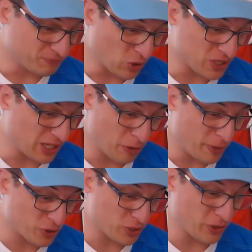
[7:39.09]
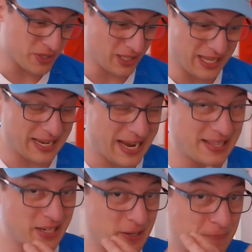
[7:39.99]
Gonzalo Bertrino is the leading
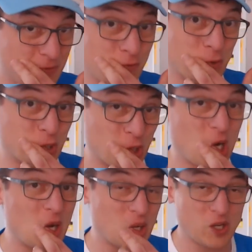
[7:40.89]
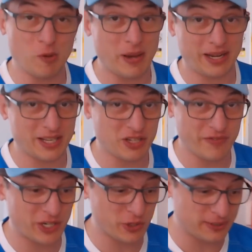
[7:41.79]
candidate for sure. Kubeli is your
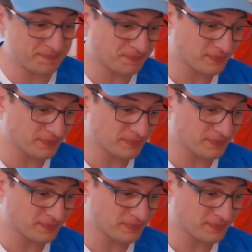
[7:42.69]
veteran.